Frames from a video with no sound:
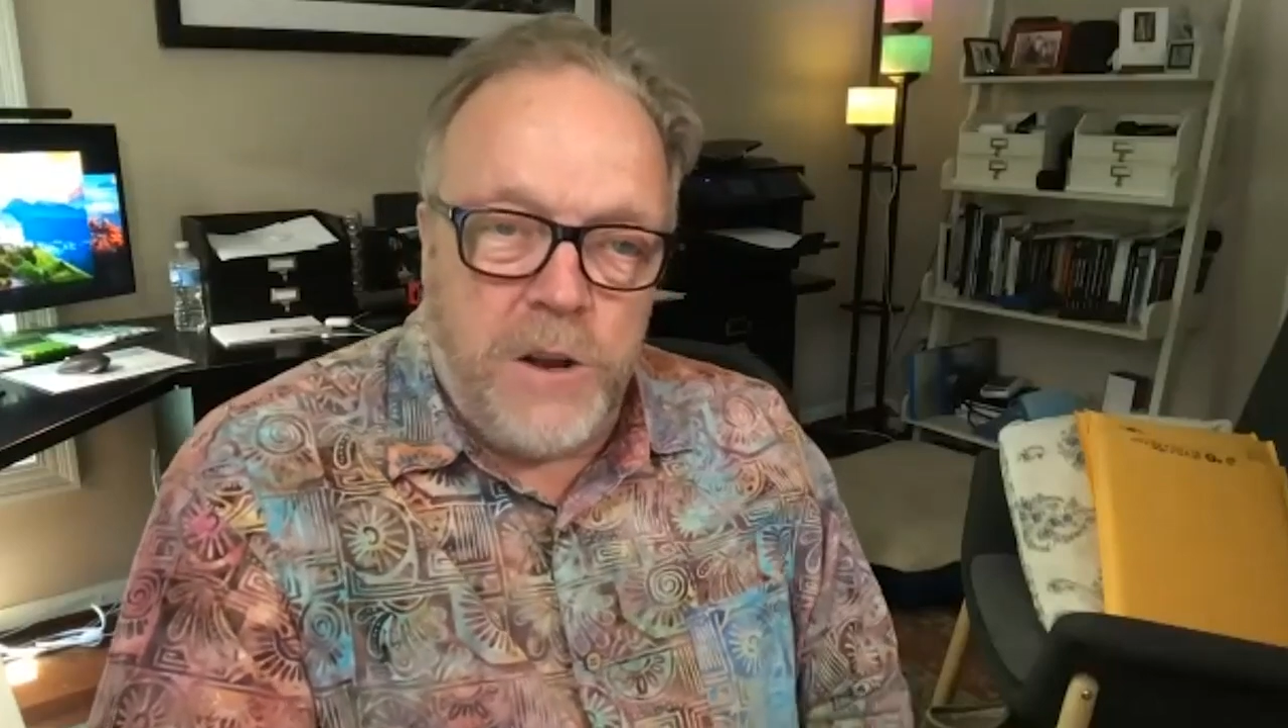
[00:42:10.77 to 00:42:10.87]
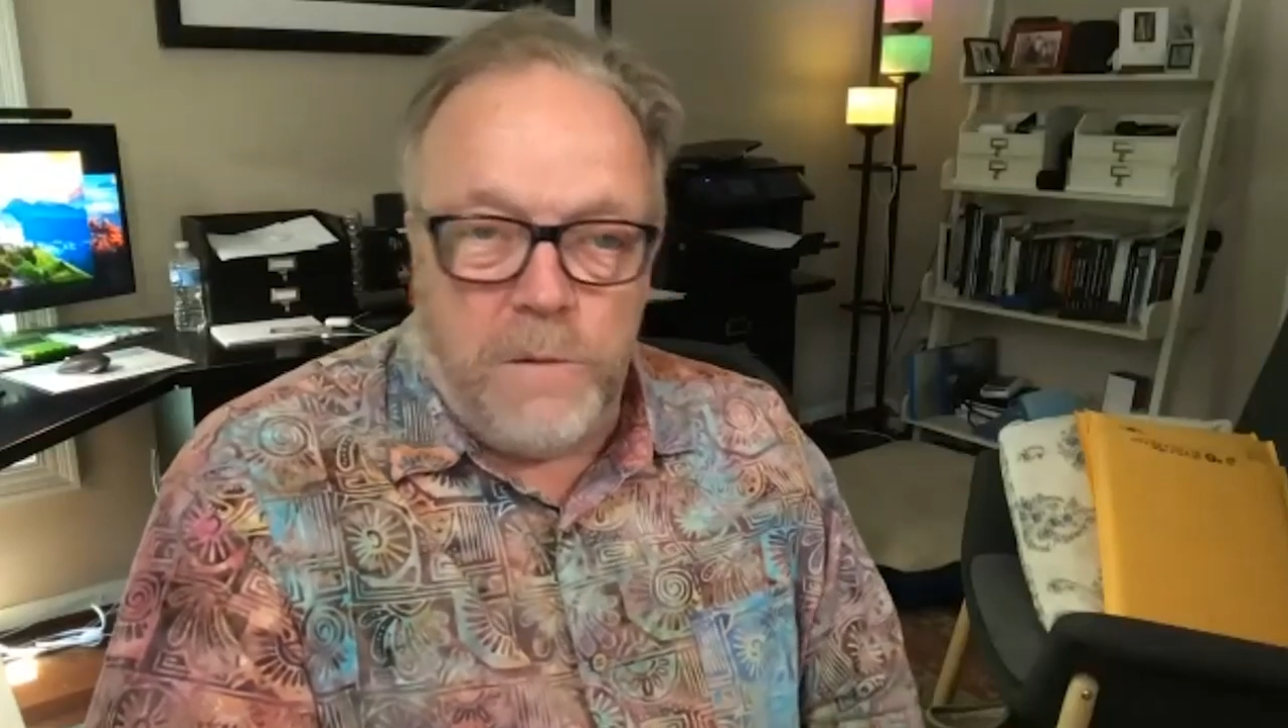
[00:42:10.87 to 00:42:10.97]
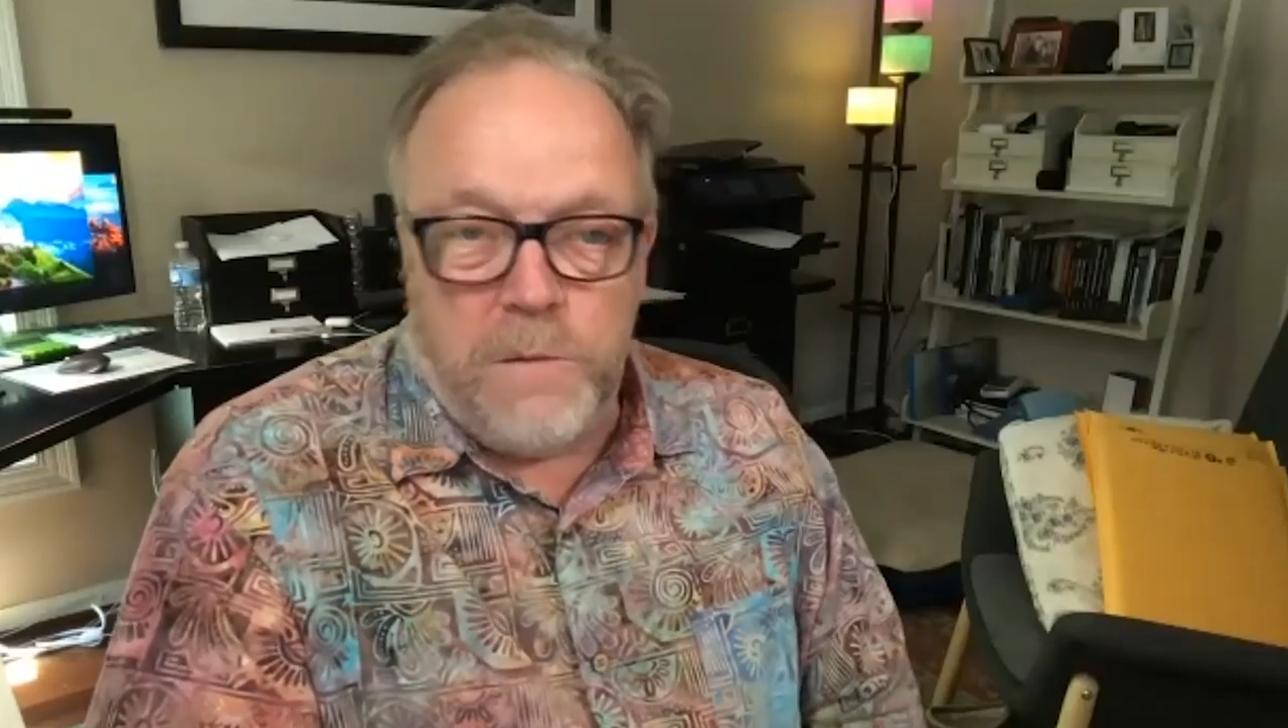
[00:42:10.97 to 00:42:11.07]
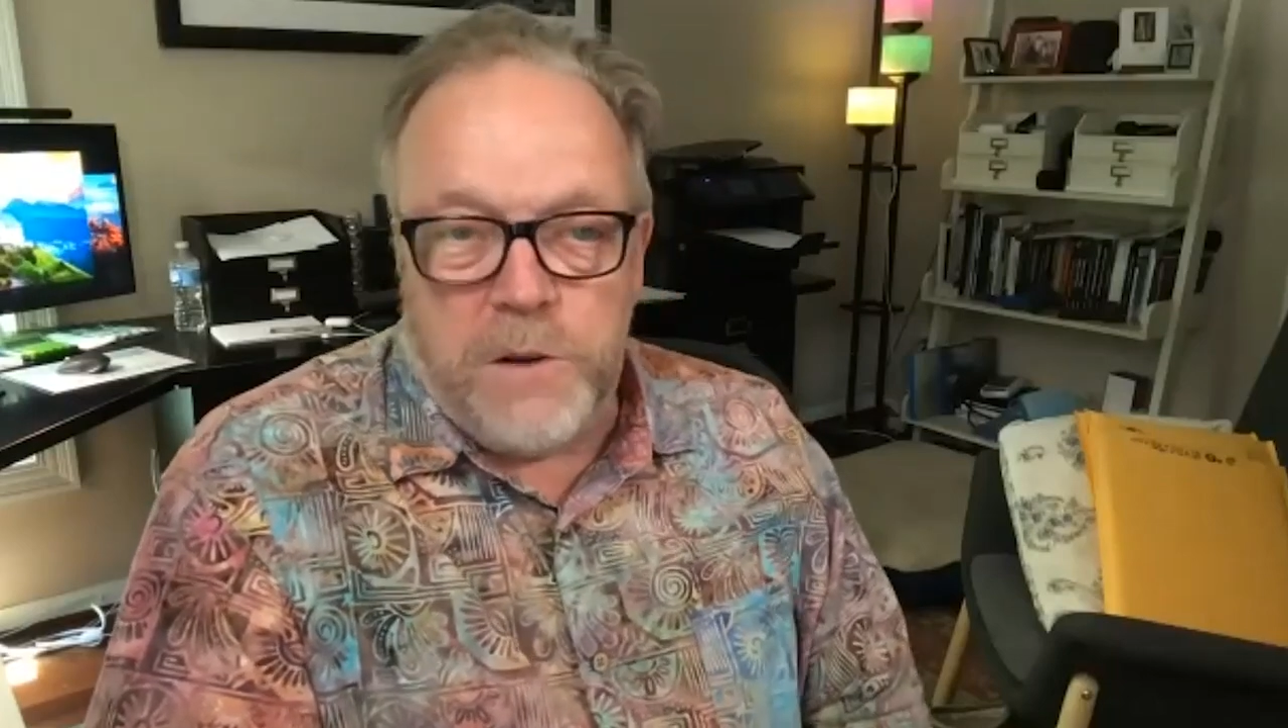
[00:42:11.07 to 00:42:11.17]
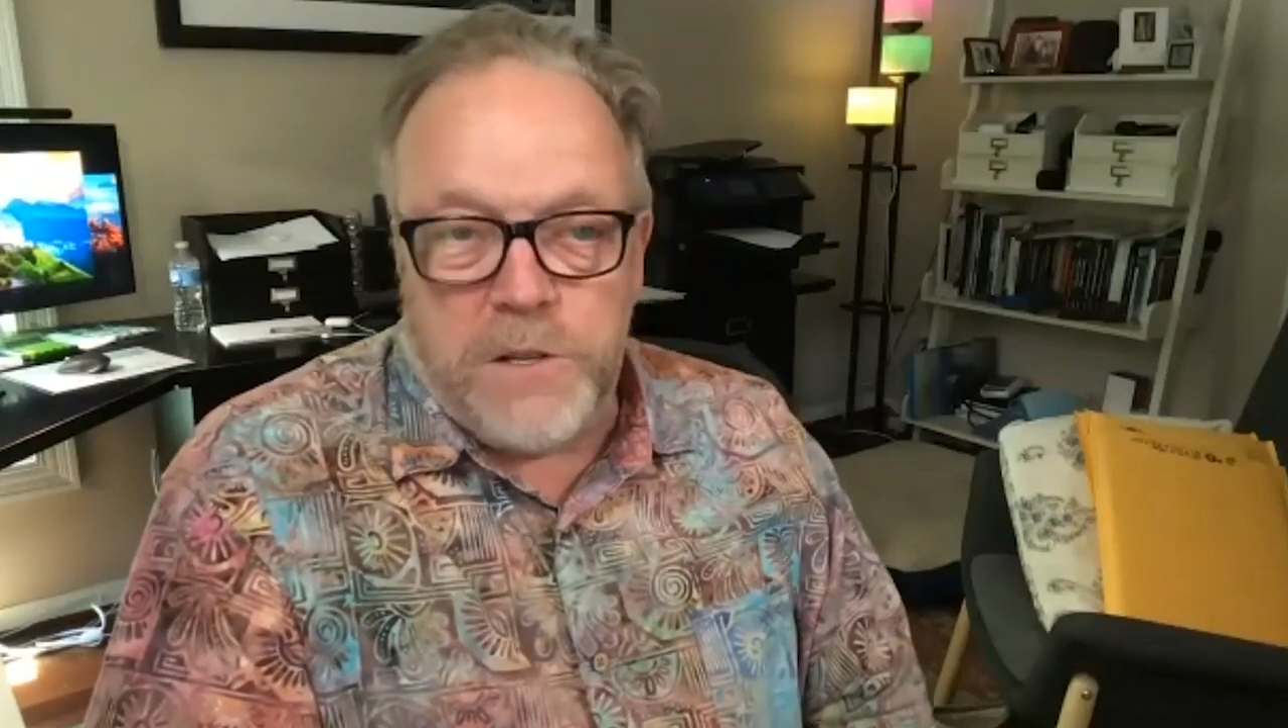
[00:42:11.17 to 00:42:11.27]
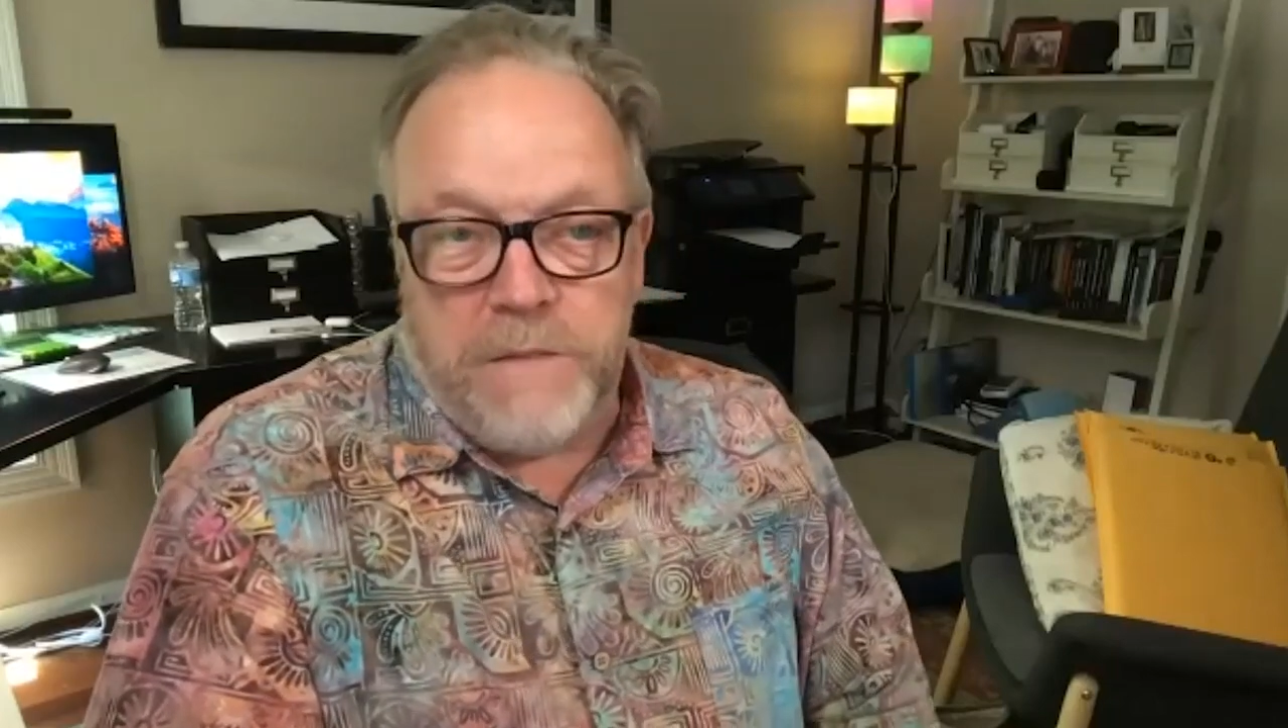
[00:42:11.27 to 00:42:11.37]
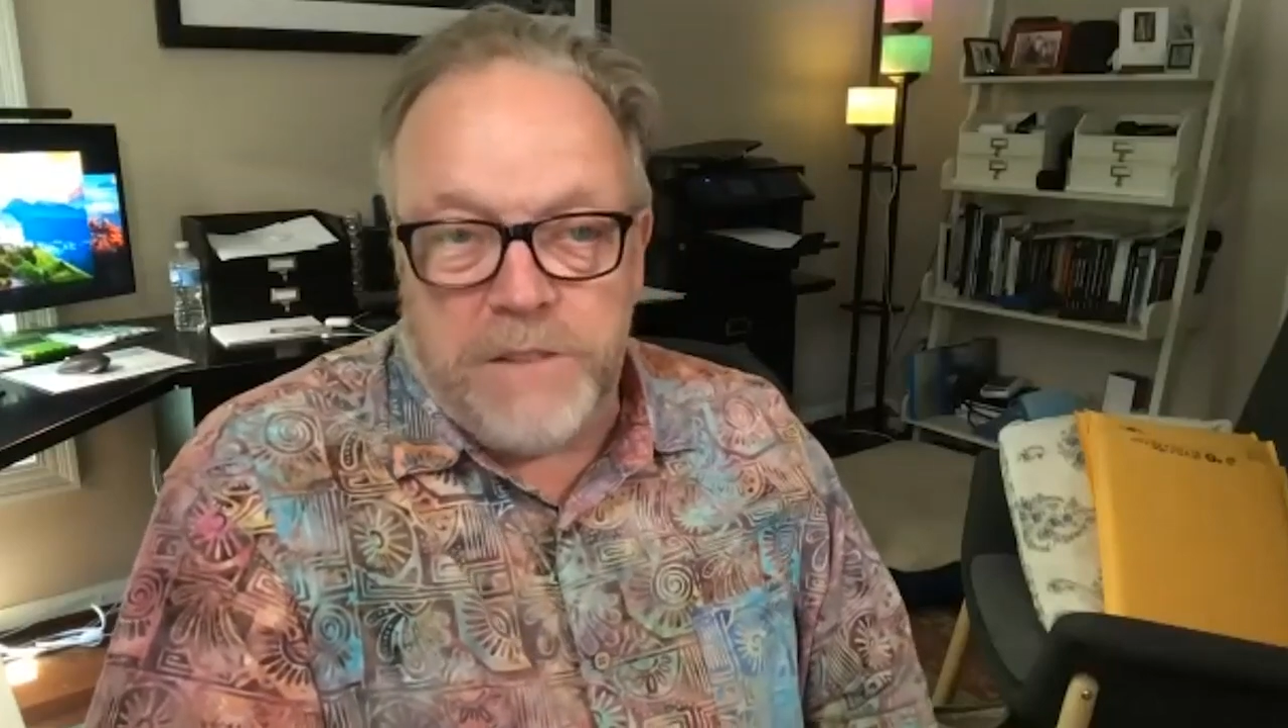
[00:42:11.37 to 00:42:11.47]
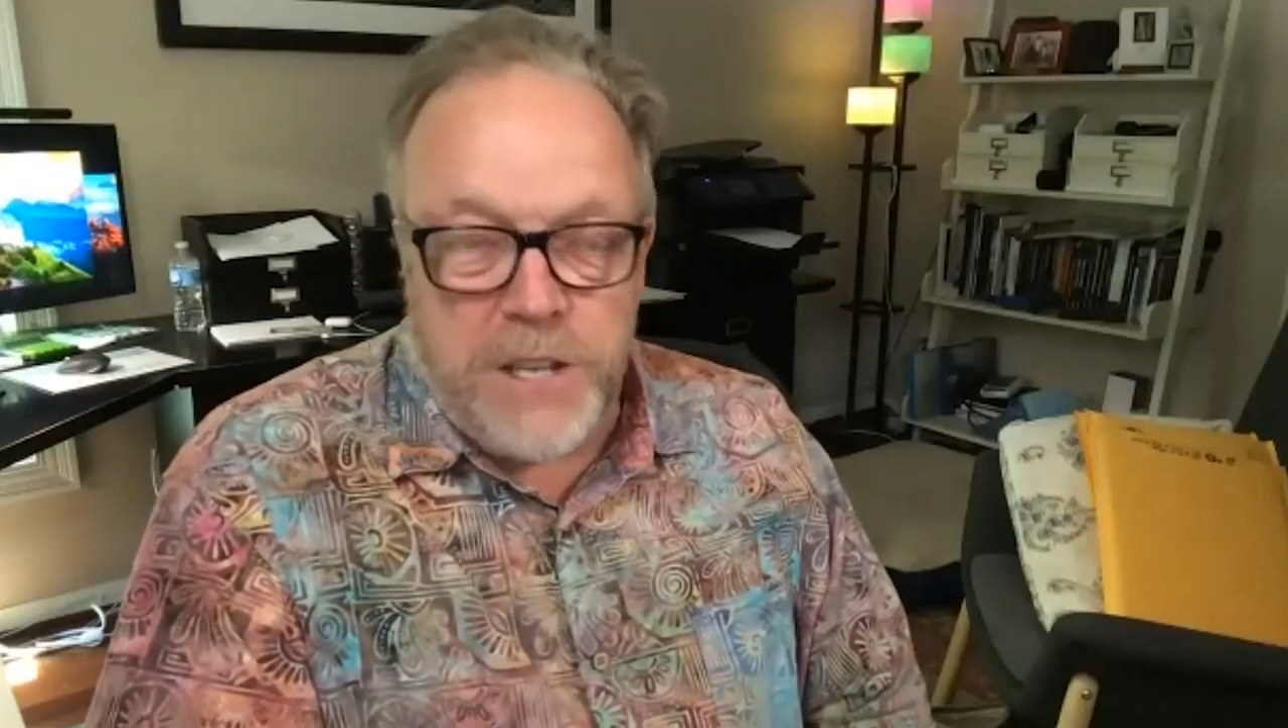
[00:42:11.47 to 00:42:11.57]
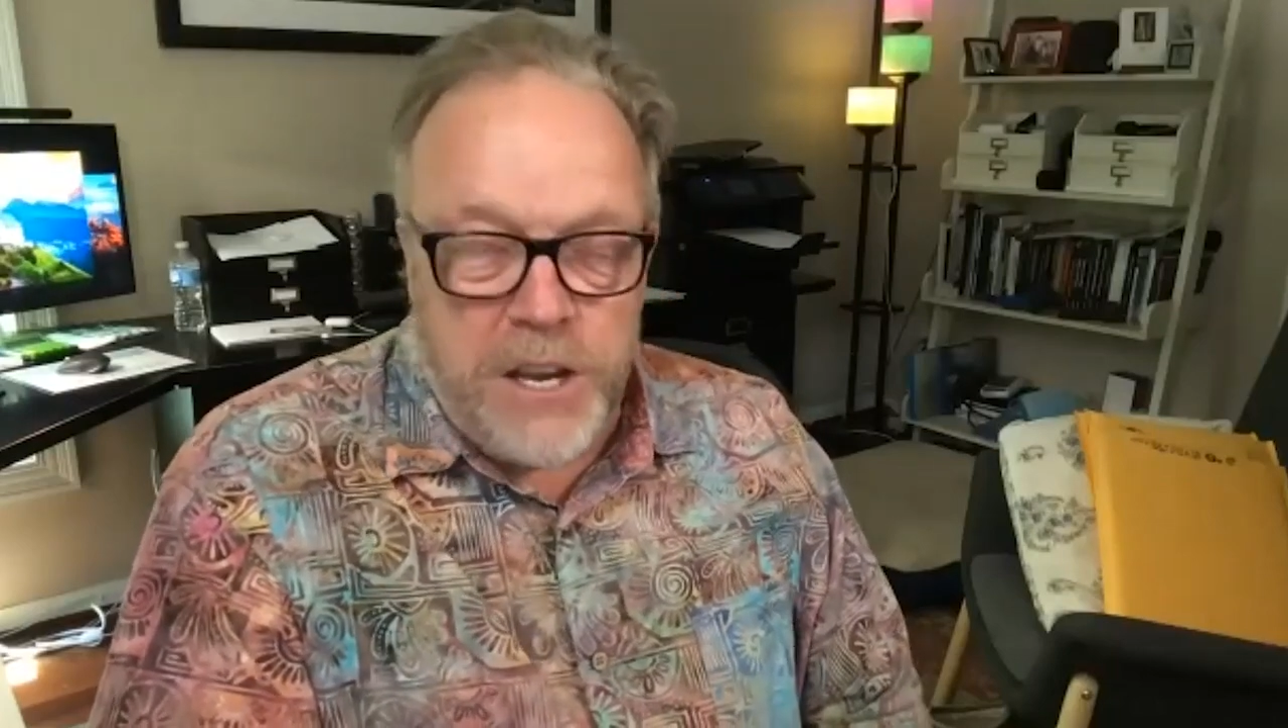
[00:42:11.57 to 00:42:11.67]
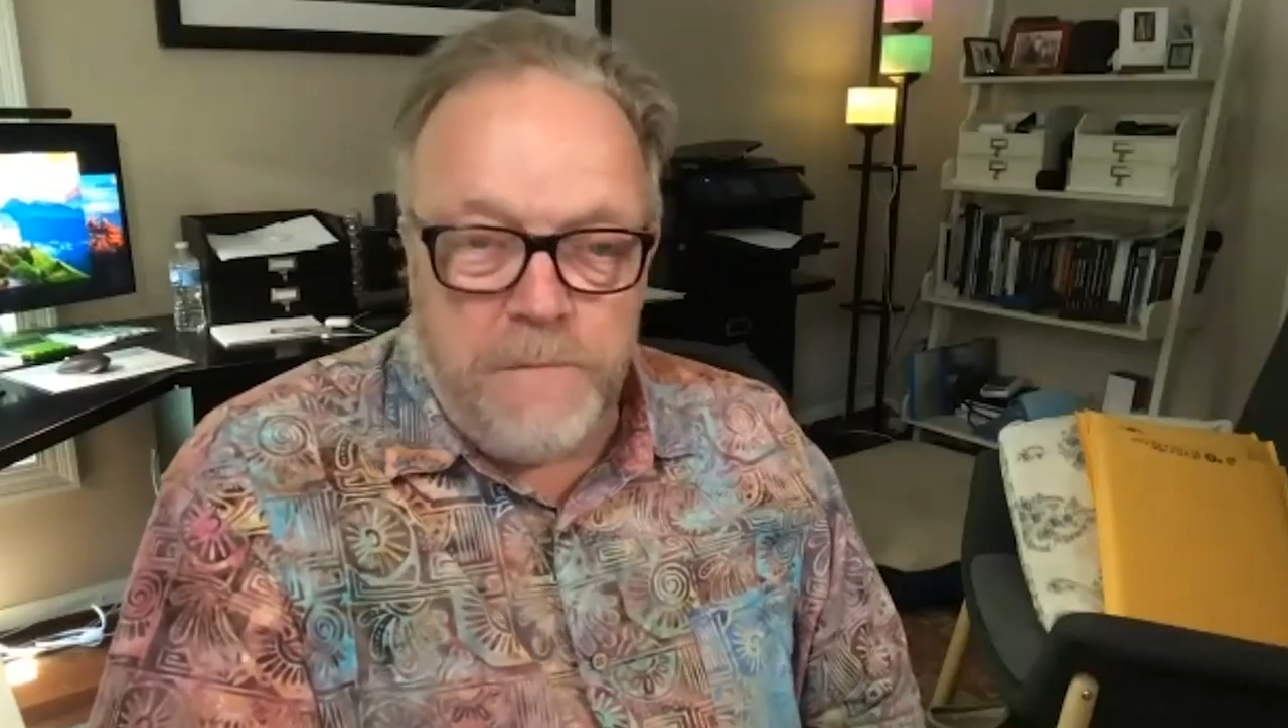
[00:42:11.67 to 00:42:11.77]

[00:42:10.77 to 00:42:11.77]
because I haven't seen